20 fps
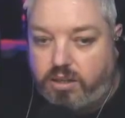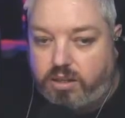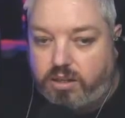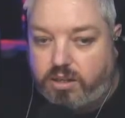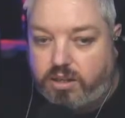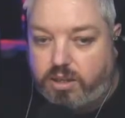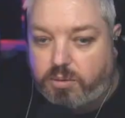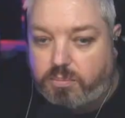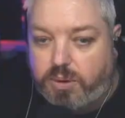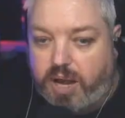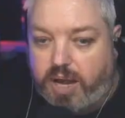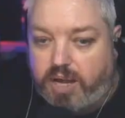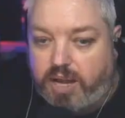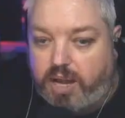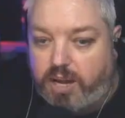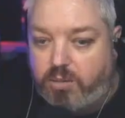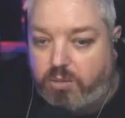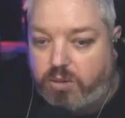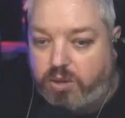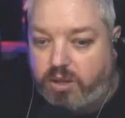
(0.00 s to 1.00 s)
and
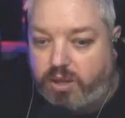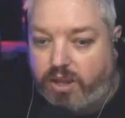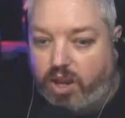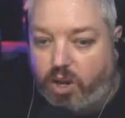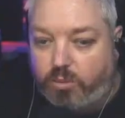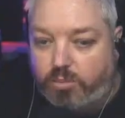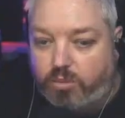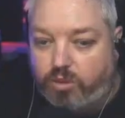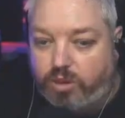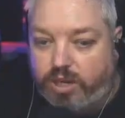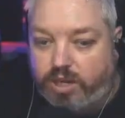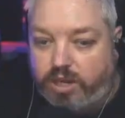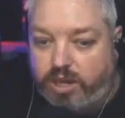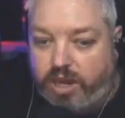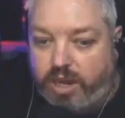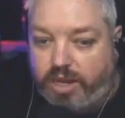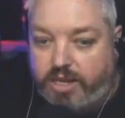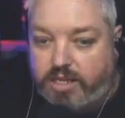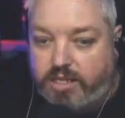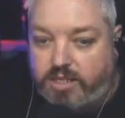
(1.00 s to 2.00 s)
I want to like upgrade it
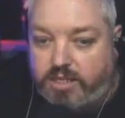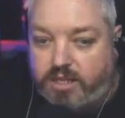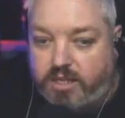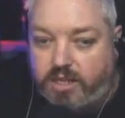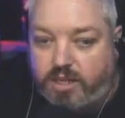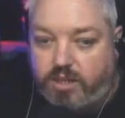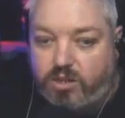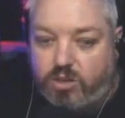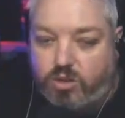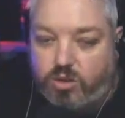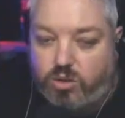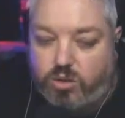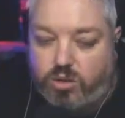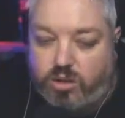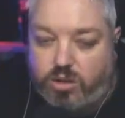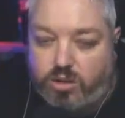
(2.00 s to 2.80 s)
as like, you know,